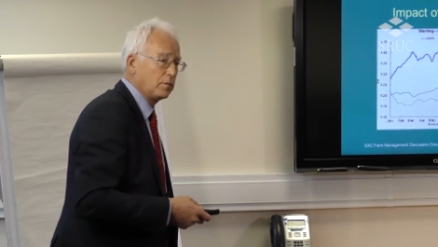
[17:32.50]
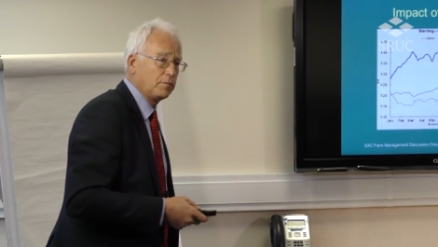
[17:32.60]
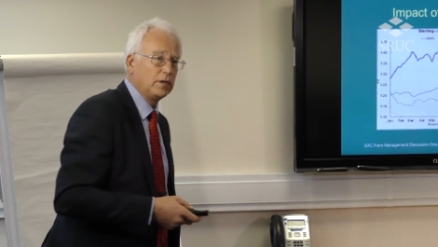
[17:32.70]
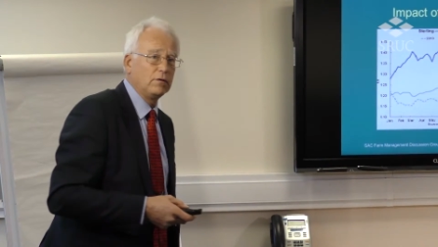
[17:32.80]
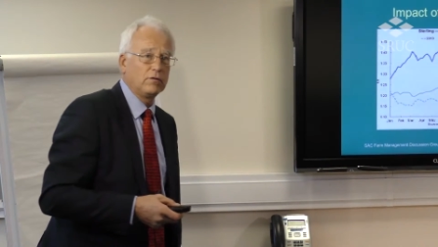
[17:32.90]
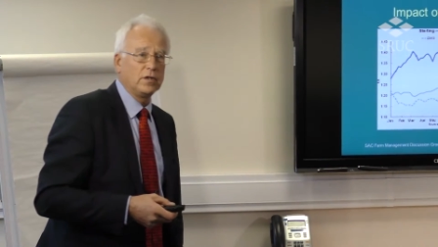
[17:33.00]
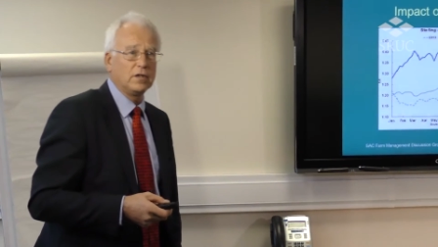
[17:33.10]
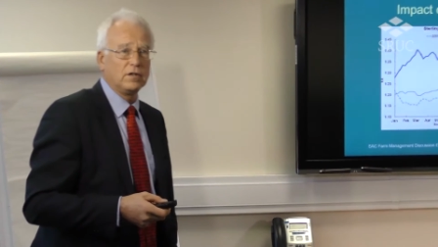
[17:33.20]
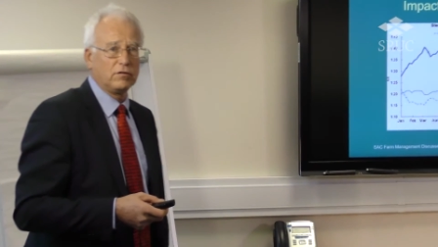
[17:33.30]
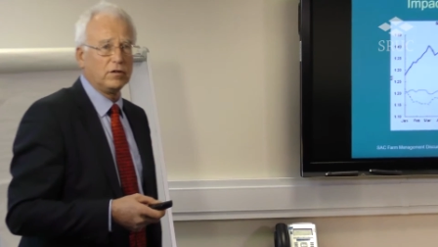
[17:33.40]
to pound rate
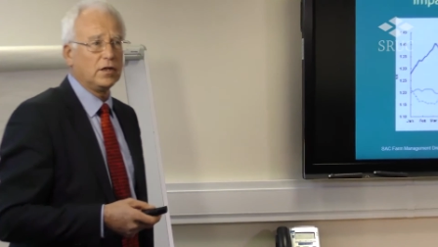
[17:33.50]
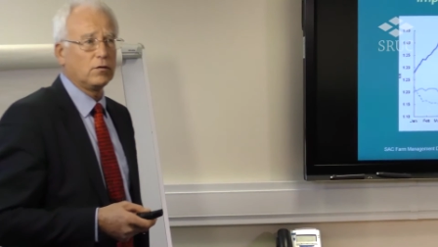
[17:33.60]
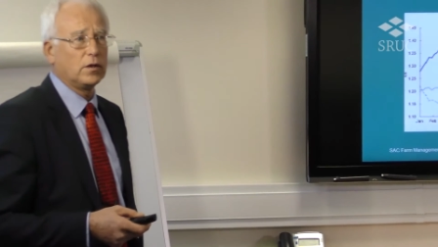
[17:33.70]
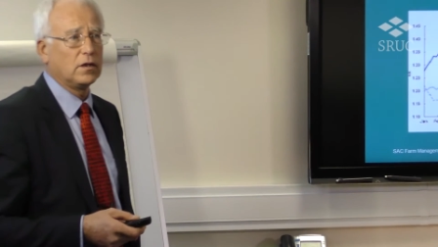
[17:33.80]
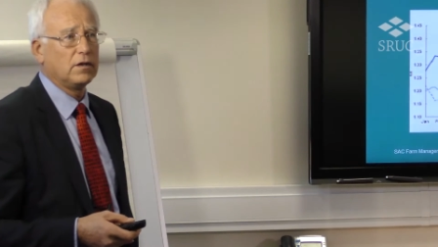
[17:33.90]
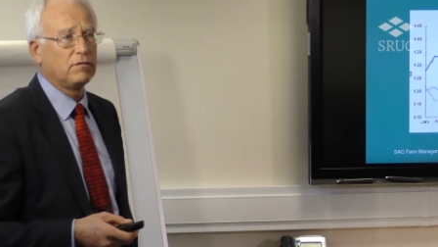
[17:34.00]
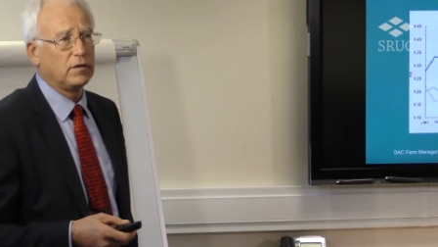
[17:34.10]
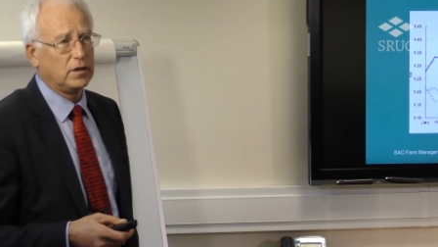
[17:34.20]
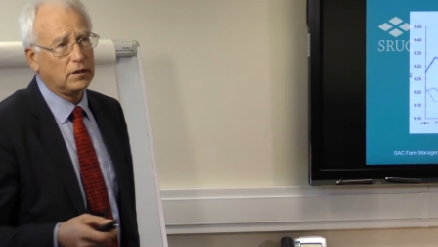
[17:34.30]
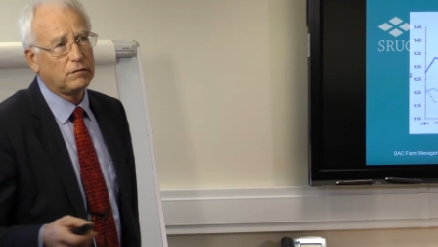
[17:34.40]
is really quite life
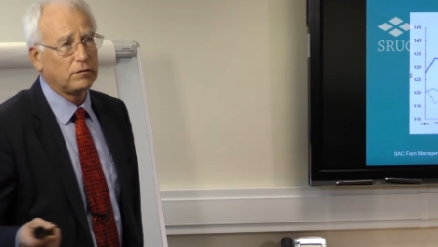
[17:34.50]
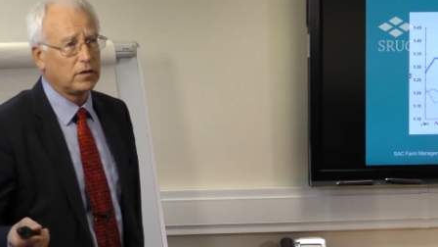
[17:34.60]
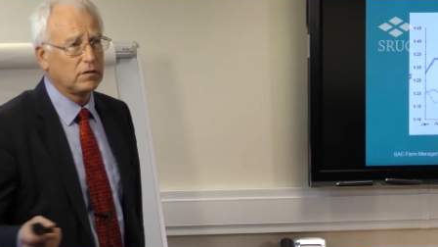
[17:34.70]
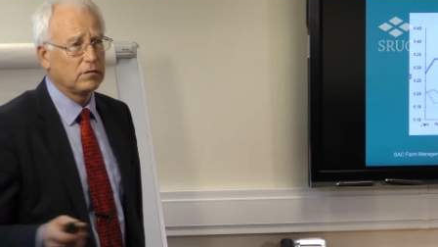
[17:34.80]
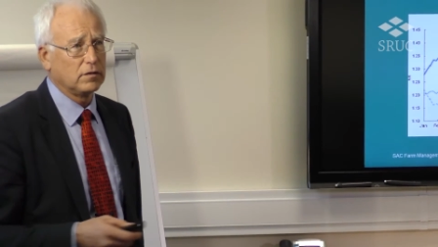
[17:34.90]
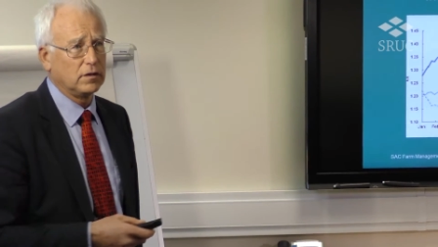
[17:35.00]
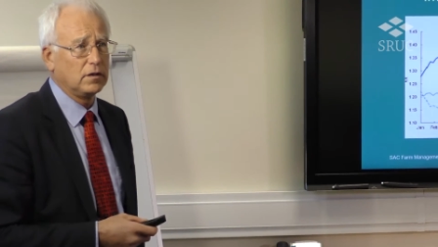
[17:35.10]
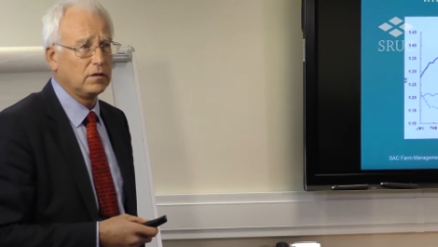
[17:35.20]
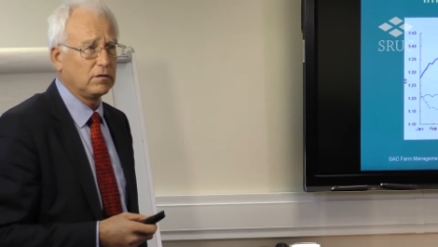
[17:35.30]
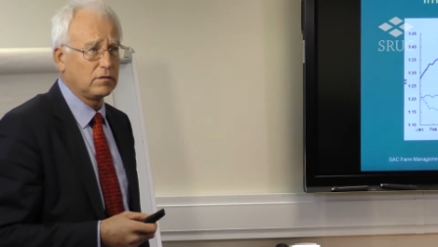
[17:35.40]
and death for us, and
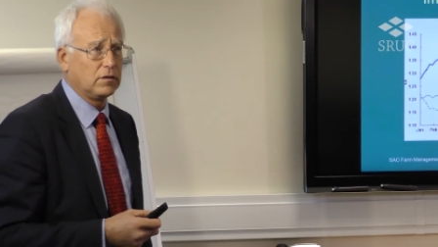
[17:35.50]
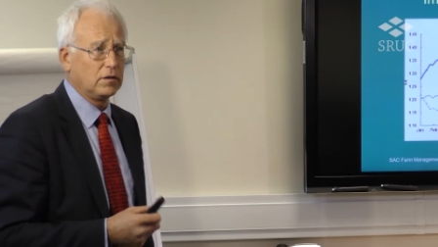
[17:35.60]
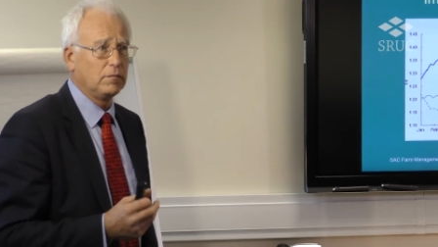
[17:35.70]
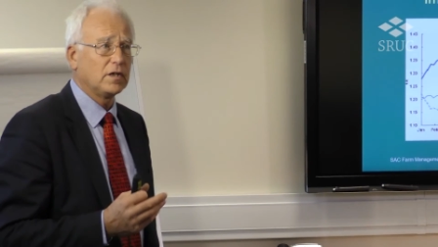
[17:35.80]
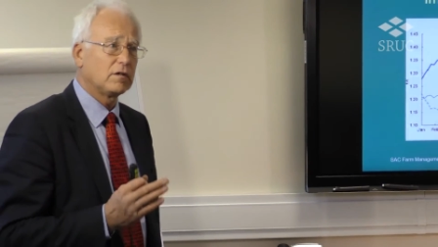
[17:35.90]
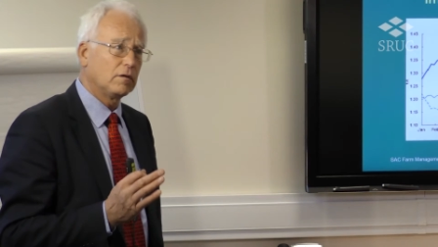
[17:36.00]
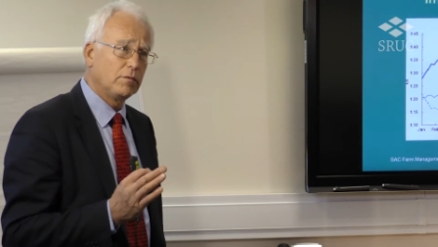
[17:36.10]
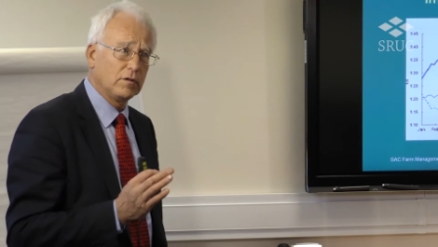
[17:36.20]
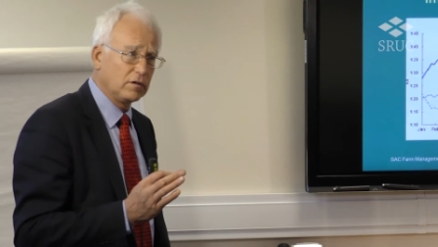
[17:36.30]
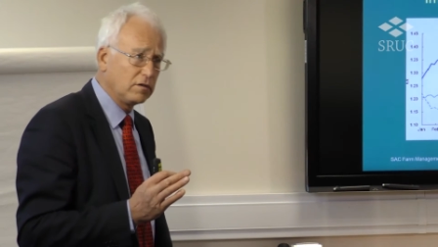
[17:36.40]
it just it makes our
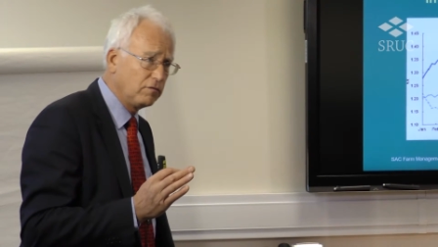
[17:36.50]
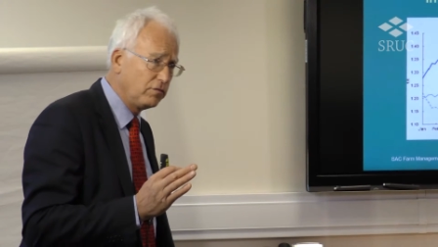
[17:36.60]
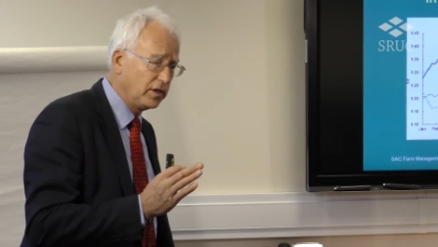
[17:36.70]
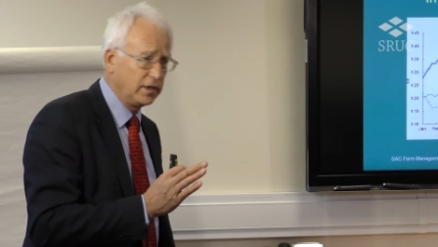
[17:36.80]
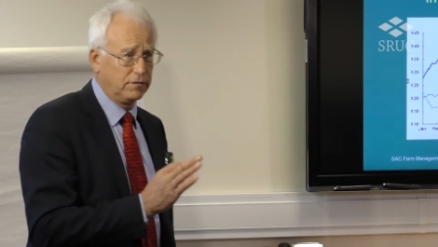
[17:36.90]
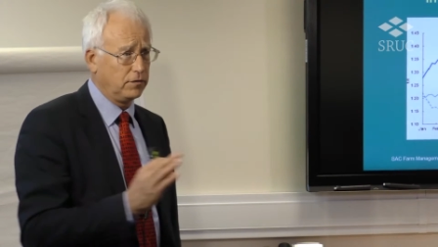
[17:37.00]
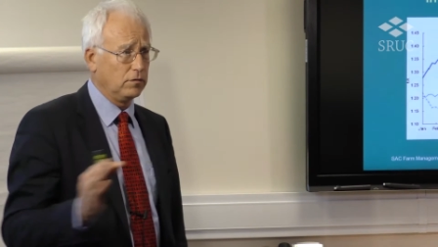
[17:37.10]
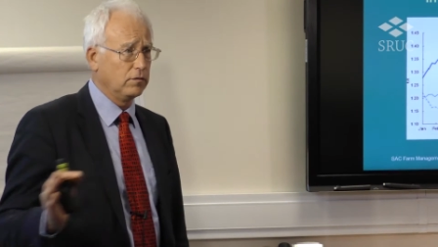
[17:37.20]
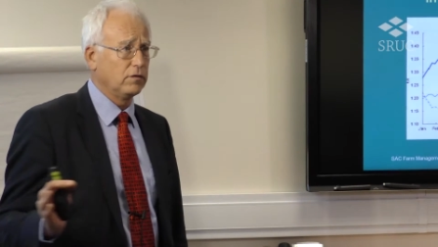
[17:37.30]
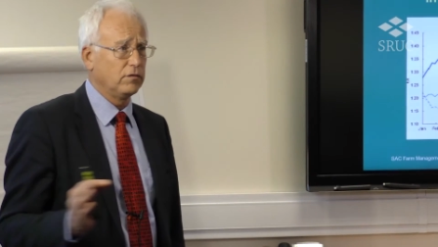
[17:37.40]
business very
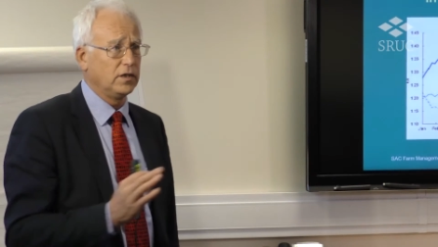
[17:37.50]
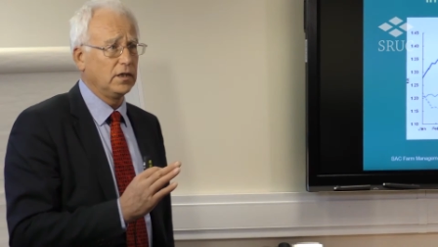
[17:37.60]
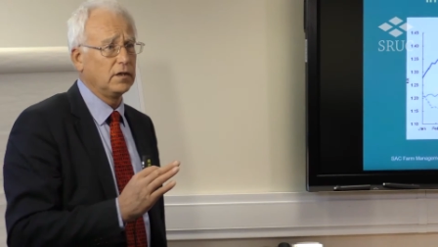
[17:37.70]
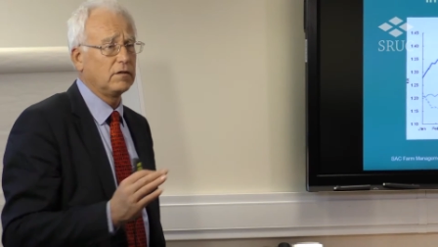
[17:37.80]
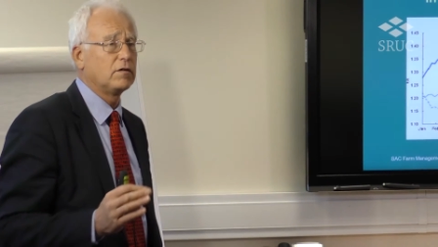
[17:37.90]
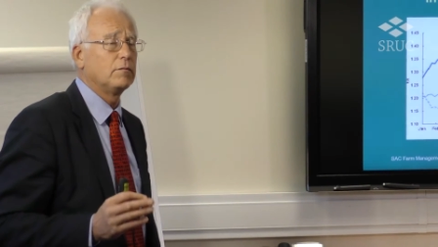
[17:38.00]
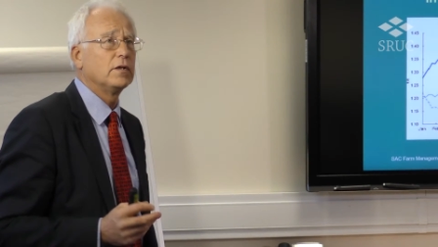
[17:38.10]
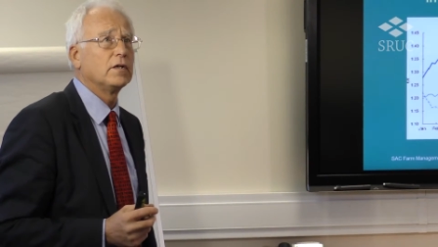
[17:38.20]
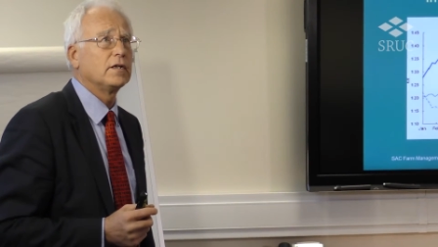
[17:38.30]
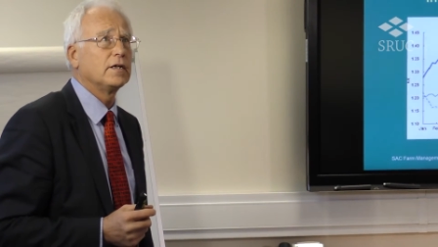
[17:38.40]
difficult to retain that
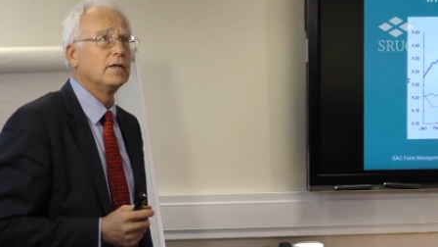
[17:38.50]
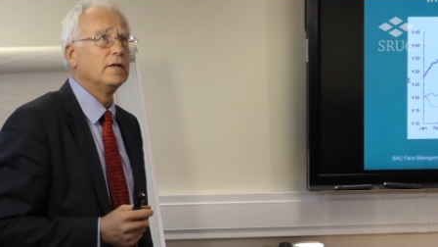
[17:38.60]
stability.